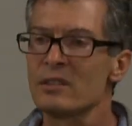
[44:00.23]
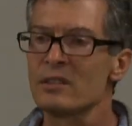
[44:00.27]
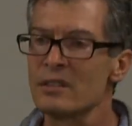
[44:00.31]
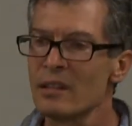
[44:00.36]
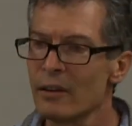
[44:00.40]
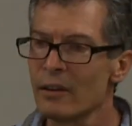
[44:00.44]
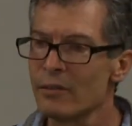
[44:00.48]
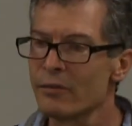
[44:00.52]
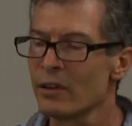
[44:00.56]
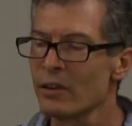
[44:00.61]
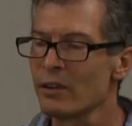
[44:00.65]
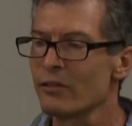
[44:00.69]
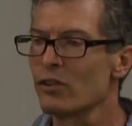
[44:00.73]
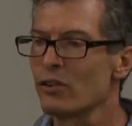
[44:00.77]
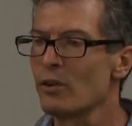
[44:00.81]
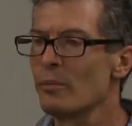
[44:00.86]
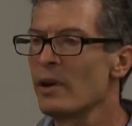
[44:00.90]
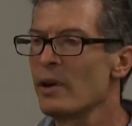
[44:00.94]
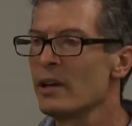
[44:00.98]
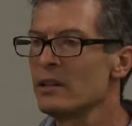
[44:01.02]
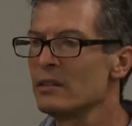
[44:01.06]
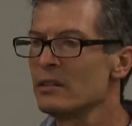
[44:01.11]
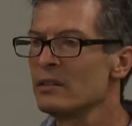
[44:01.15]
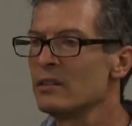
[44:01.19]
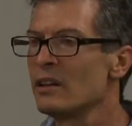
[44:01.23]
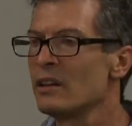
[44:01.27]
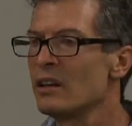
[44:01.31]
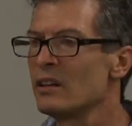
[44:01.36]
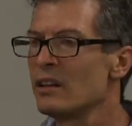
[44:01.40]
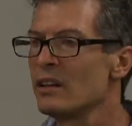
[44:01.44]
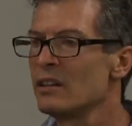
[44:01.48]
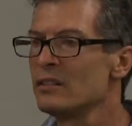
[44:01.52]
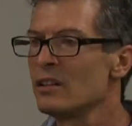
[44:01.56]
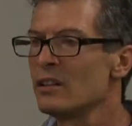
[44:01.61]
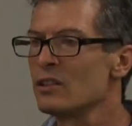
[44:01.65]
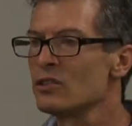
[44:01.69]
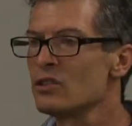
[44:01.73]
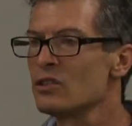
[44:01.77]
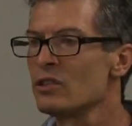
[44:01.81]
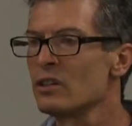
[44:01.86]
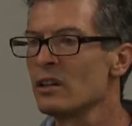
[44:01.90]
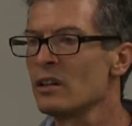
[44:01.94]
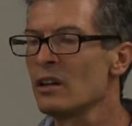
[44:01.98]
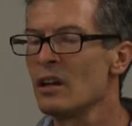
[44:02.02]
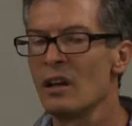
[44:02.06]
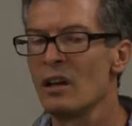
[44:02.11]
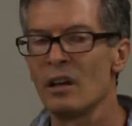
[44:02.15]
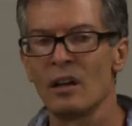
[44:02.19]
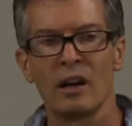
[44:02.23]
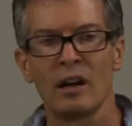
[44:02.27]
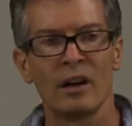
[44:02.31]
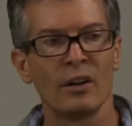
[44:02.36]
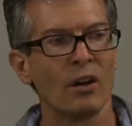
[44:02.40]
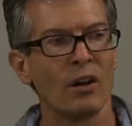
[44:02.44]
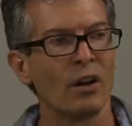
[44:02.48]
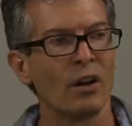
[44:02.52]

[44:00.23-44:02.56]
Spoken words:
suffering from ADD and ADHD and